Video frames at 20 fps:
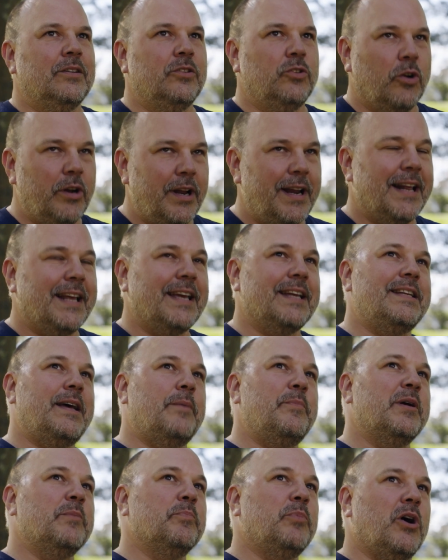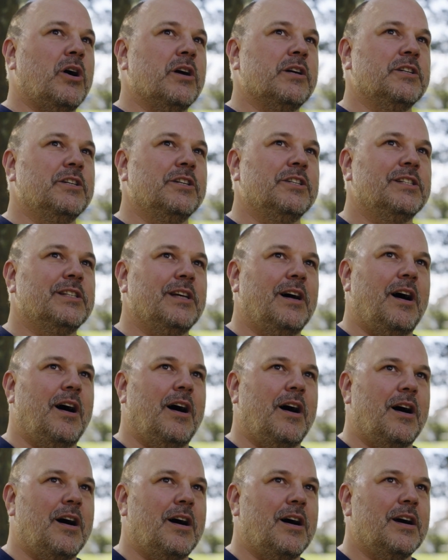Non-academic partners
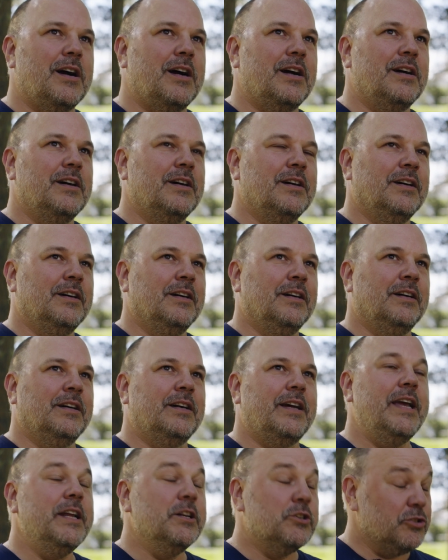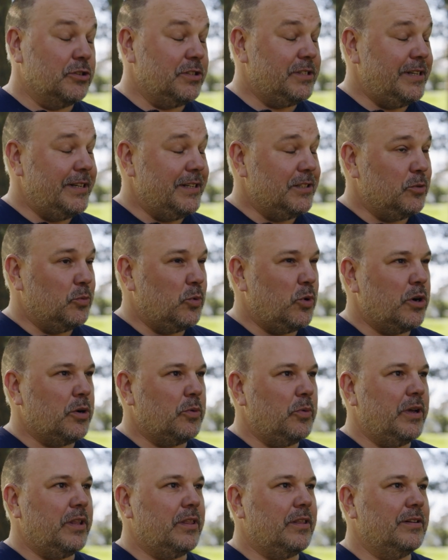are interesting to work
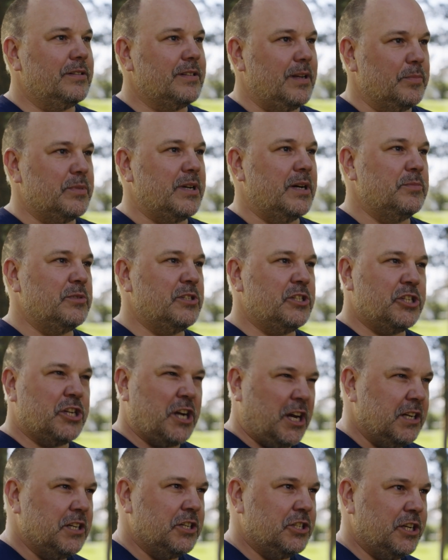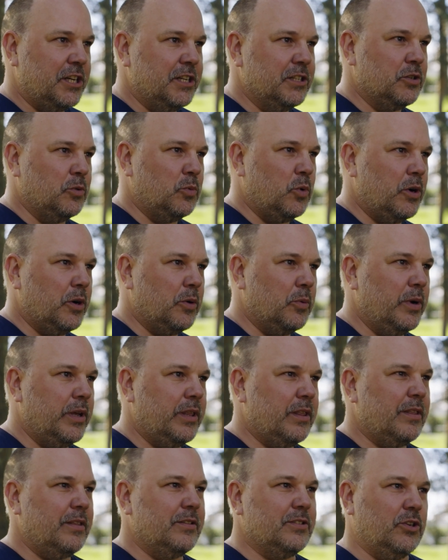with, sometimes challenging to work
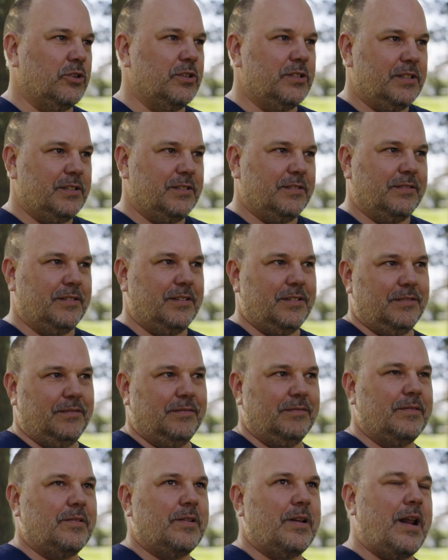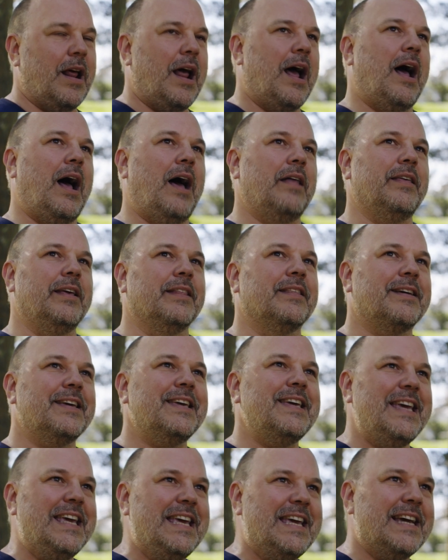with. So I think the
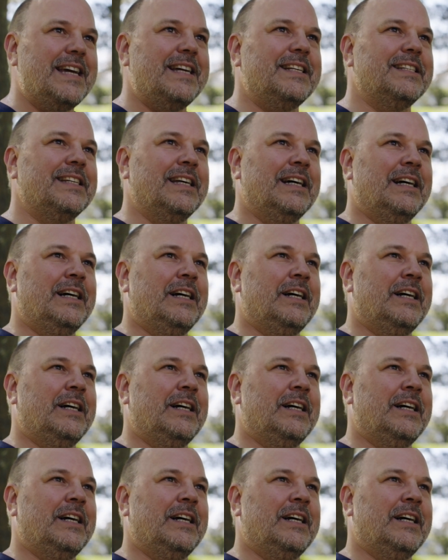key is